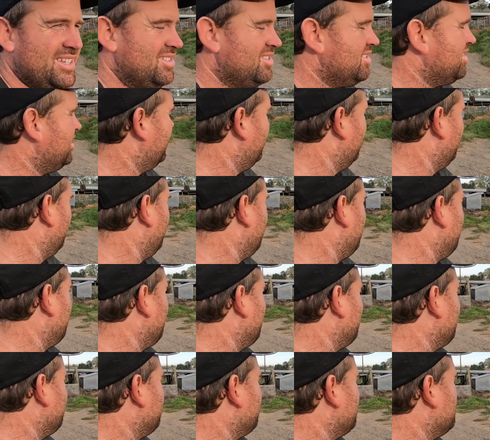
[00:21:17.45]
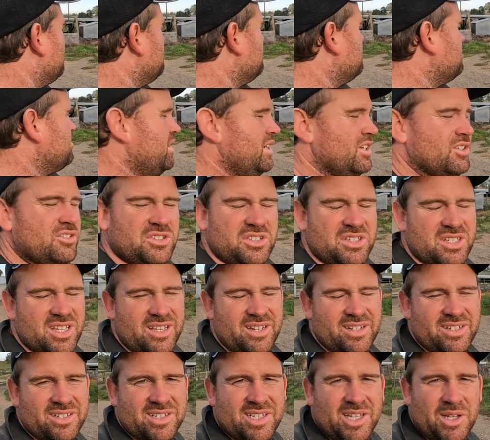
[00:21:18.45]
So be
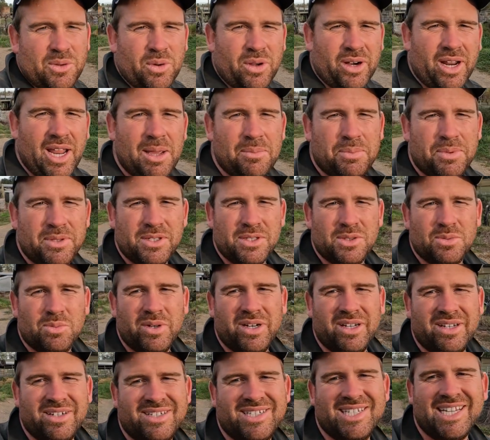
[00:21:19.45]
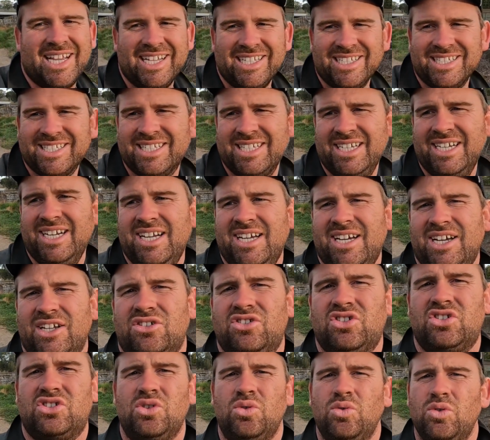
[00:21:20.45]
interesting to see what happens when it does.
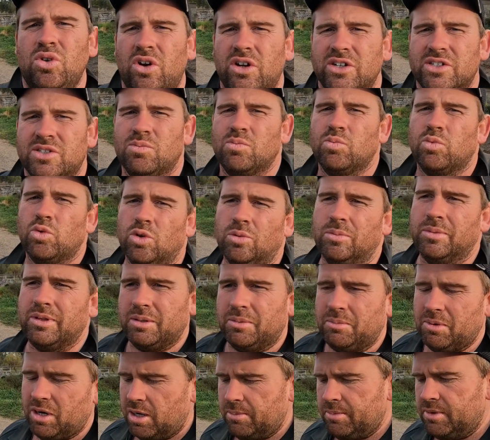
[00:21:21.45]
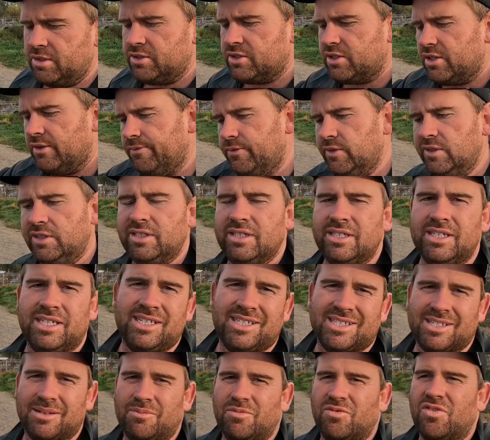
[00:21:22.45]
It's still nice and warm at the moment, so if we did get
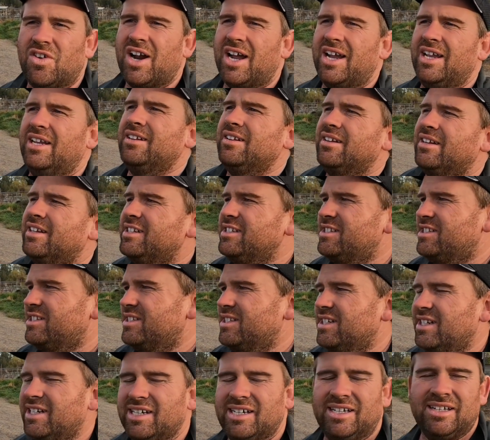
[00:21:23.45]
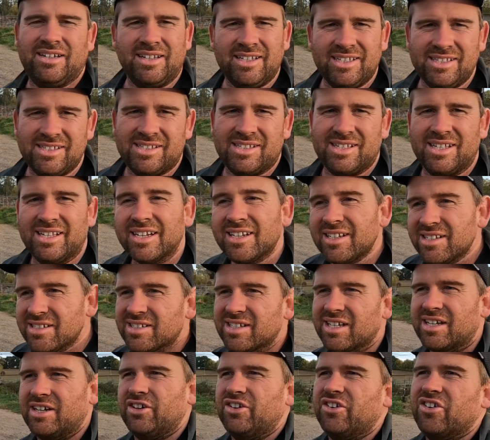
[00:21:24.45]
some rain, at least it is
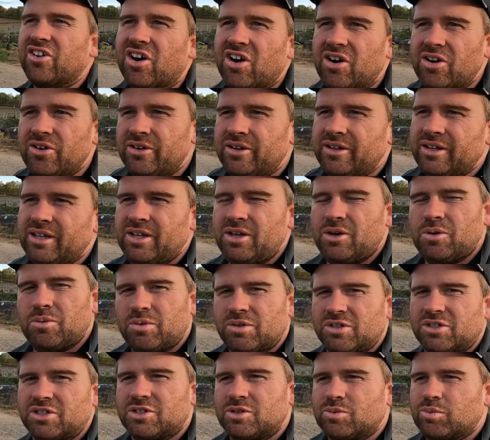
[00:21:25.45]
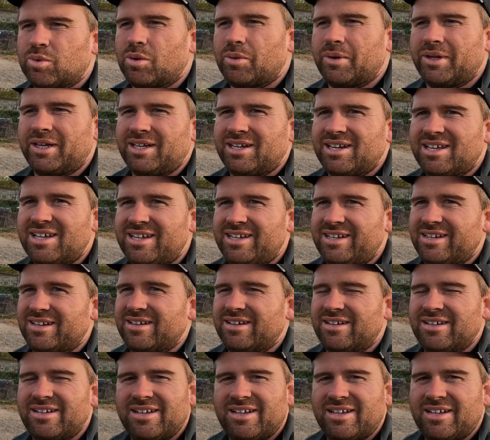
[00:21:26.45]
going to grow, which is what we need.
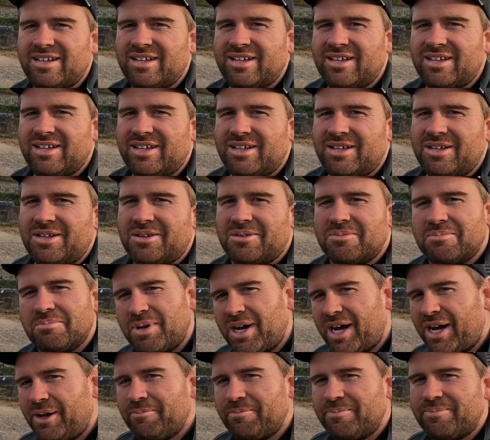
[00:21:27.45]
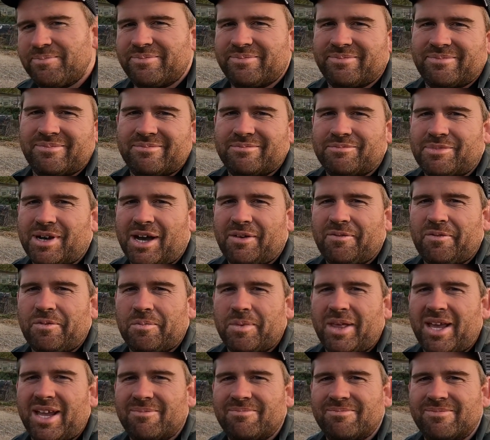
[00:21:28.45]
But apart from
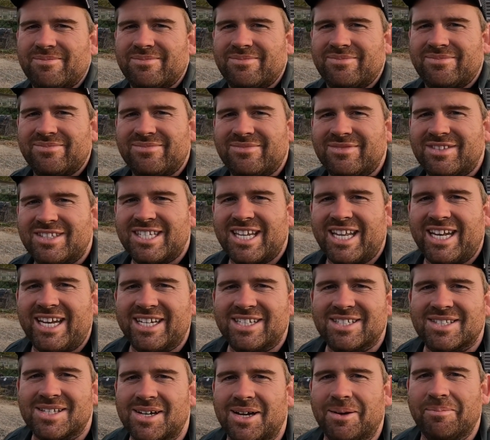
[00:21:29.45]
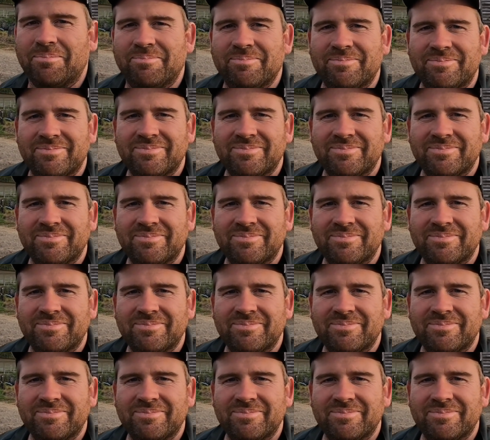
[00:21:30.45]
that, see you next time.